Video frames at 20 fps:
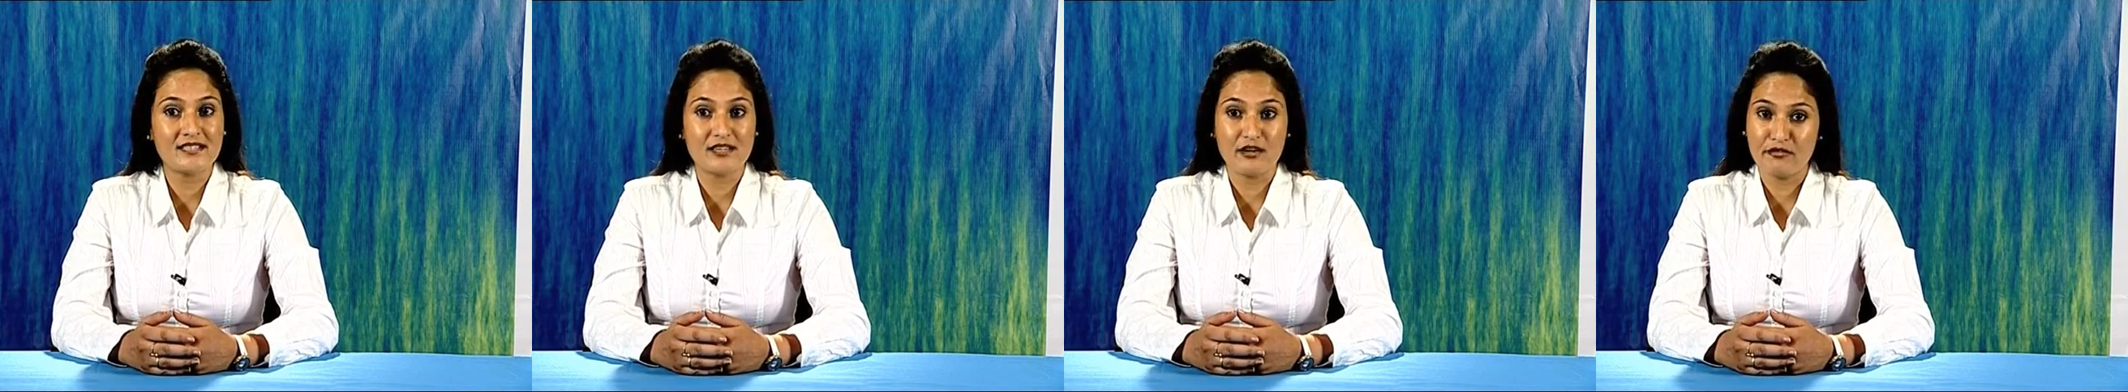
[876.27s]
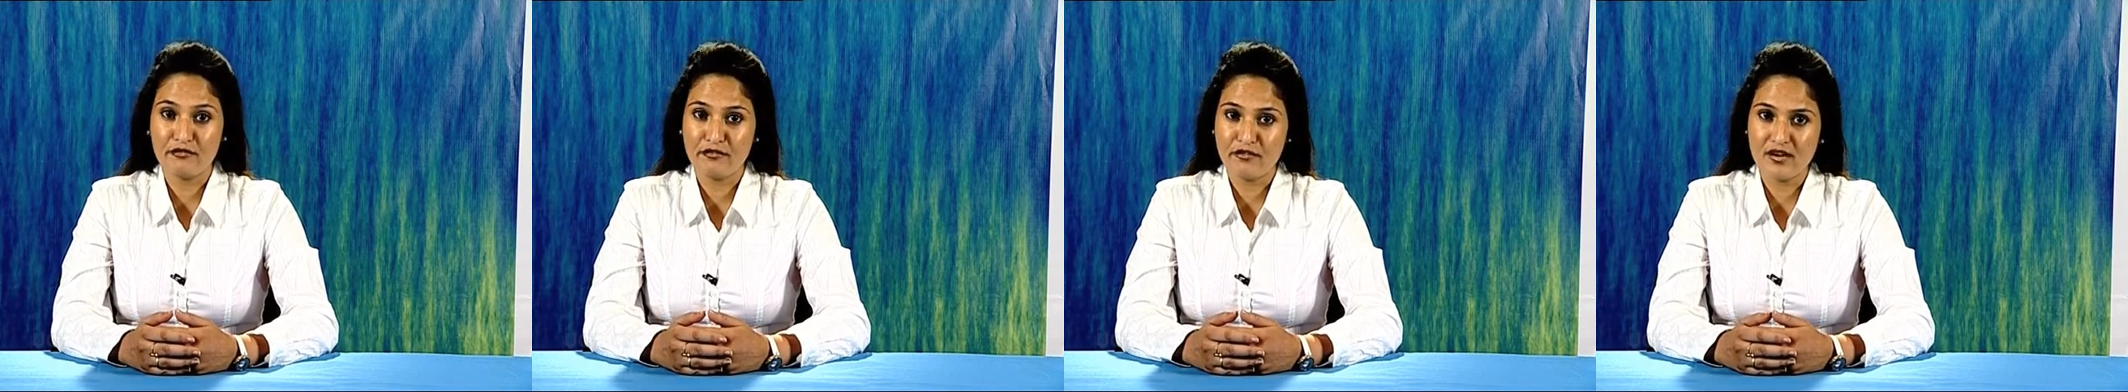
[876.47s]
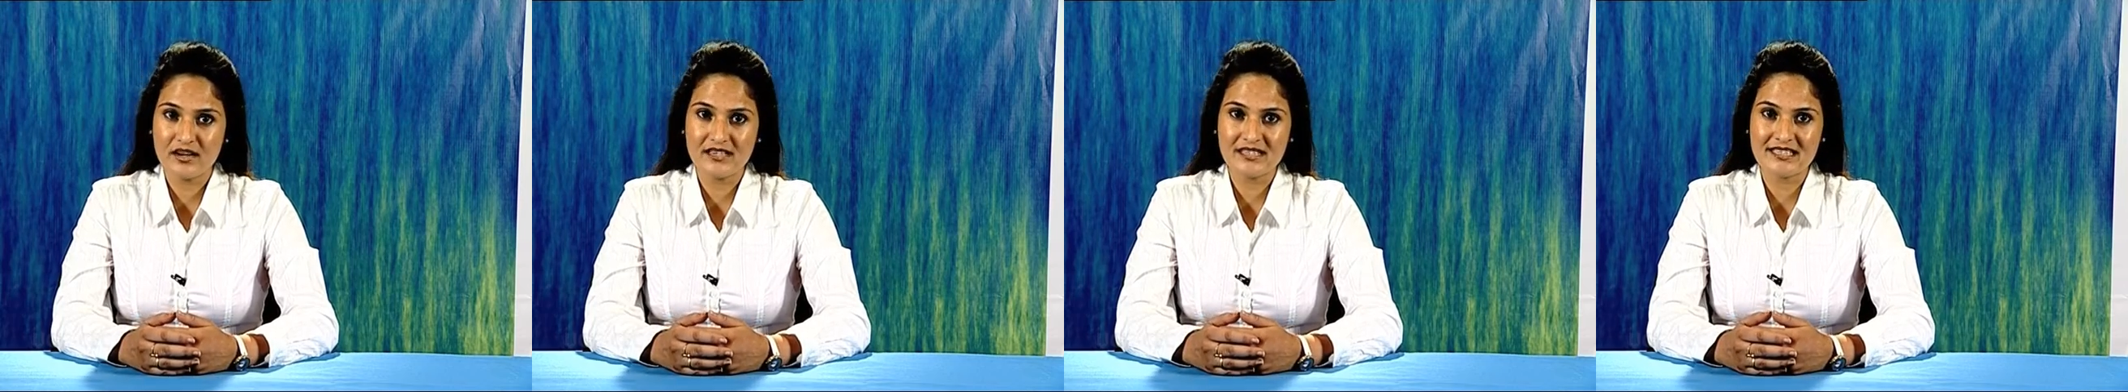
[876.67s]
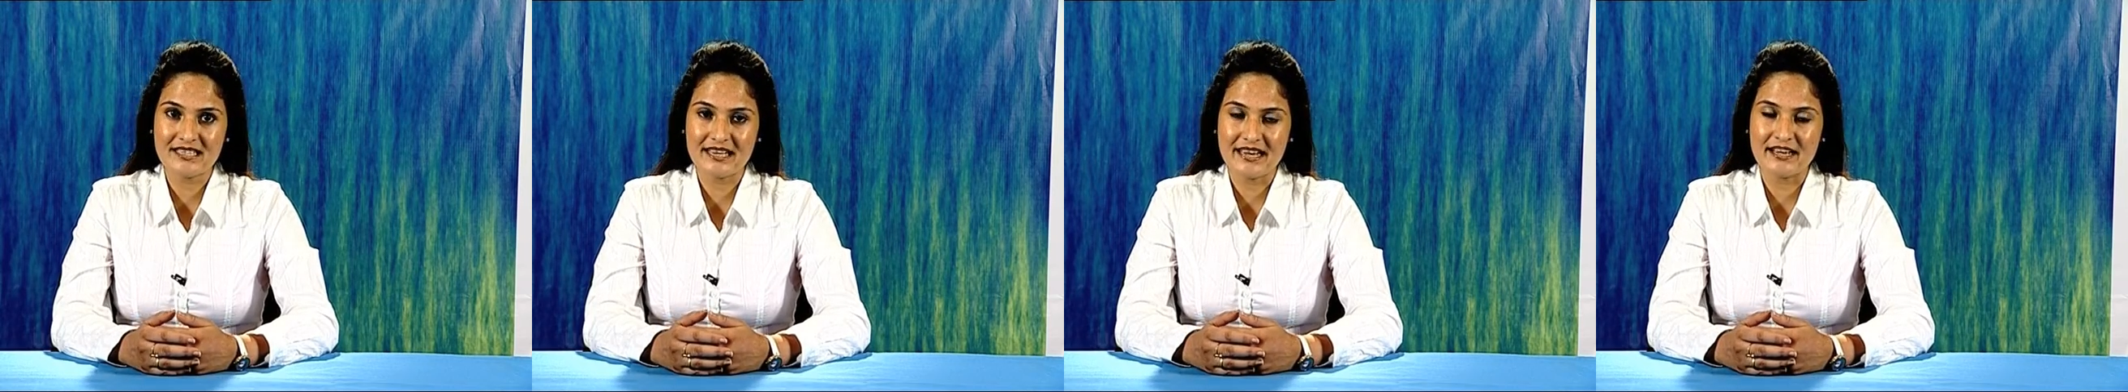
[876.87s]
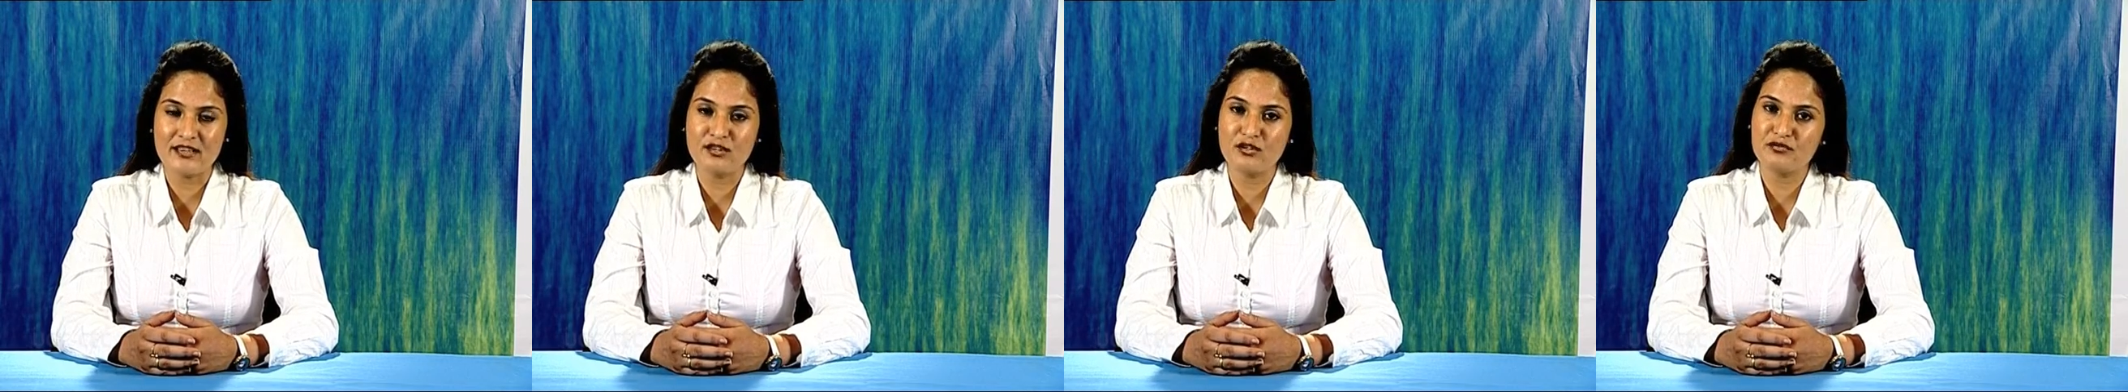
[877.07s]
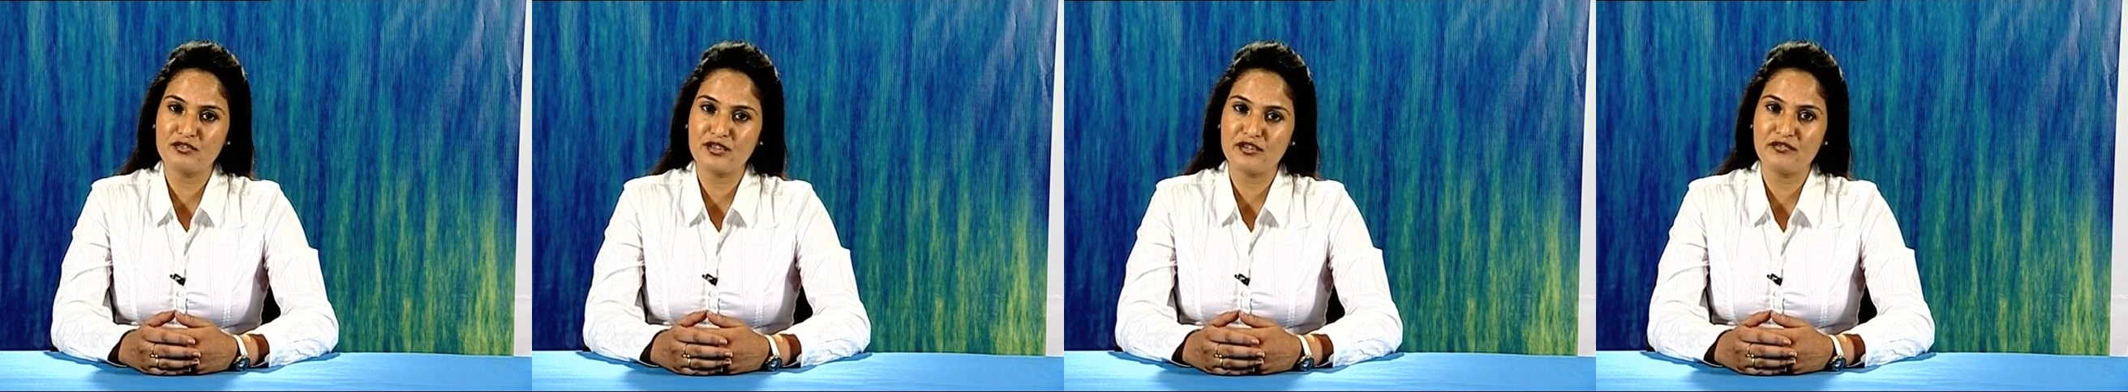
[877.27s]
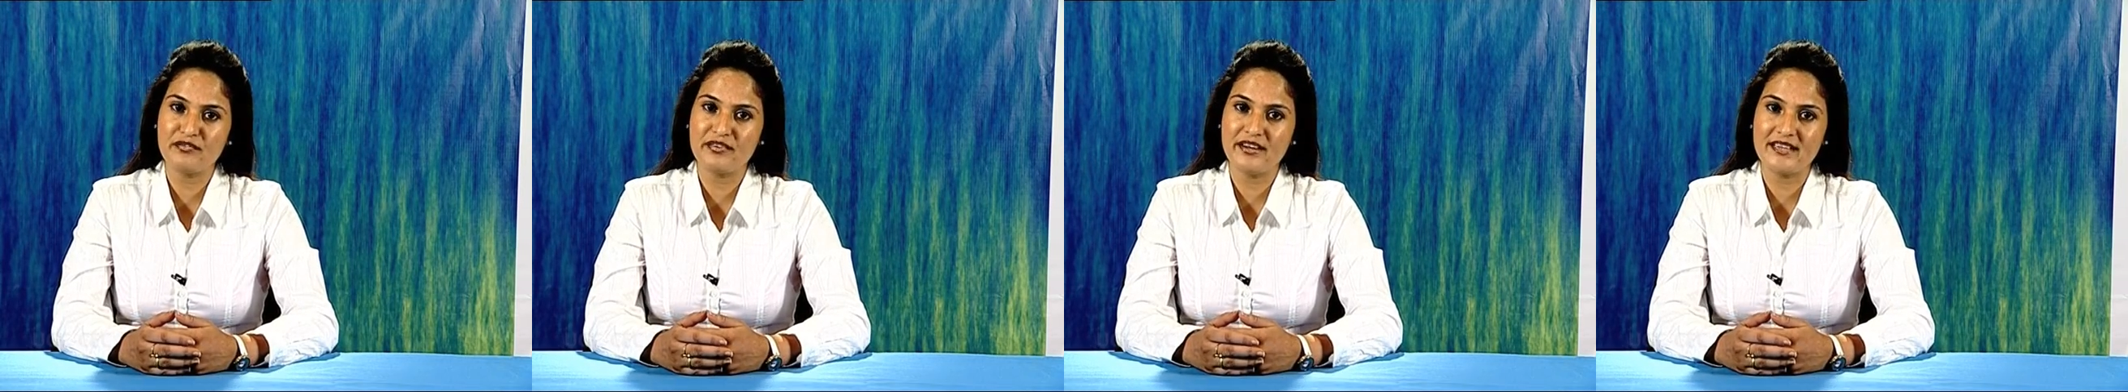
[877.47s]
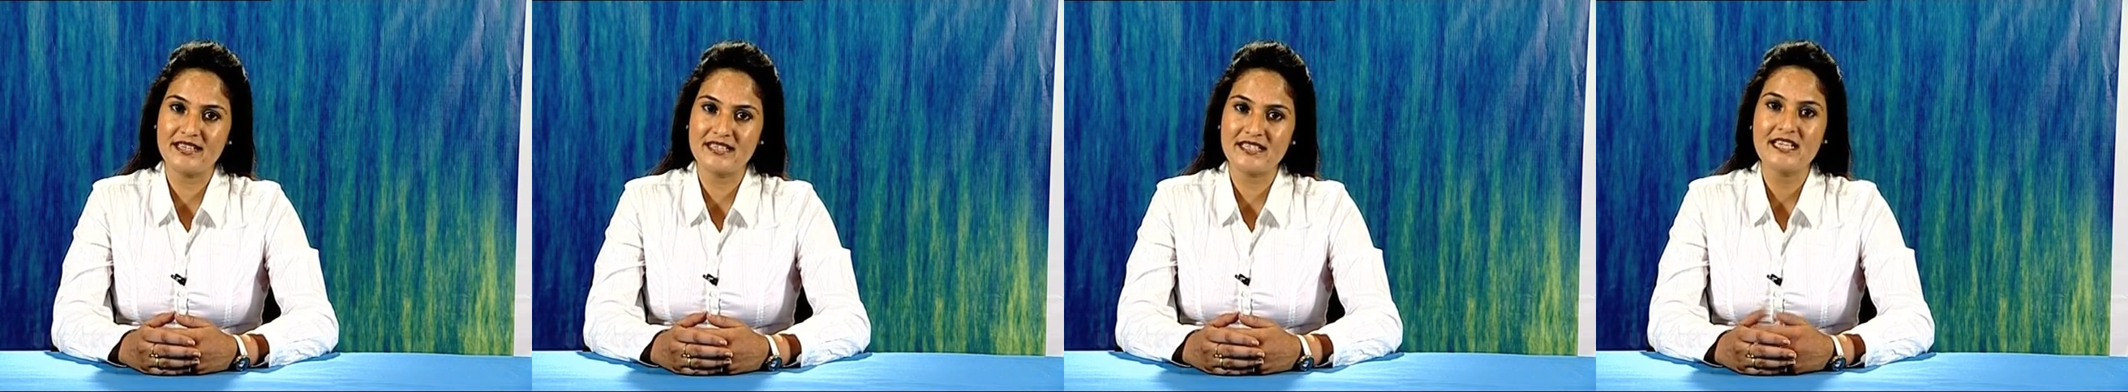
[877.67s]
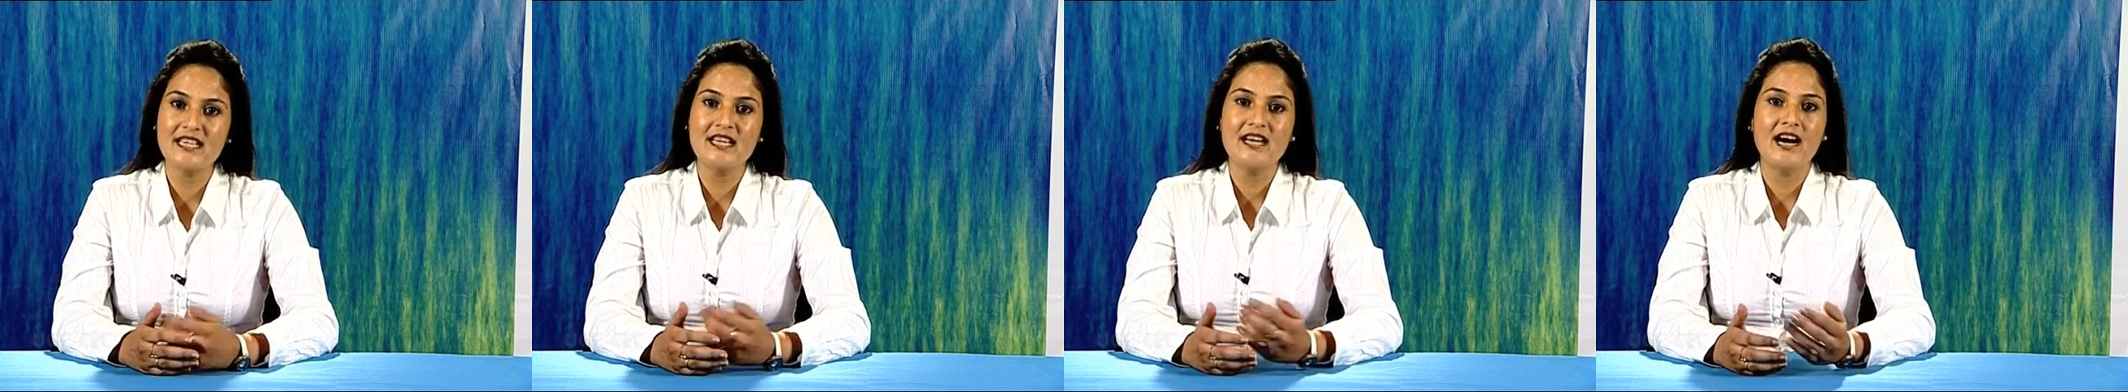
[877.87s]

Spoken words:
a first line of defense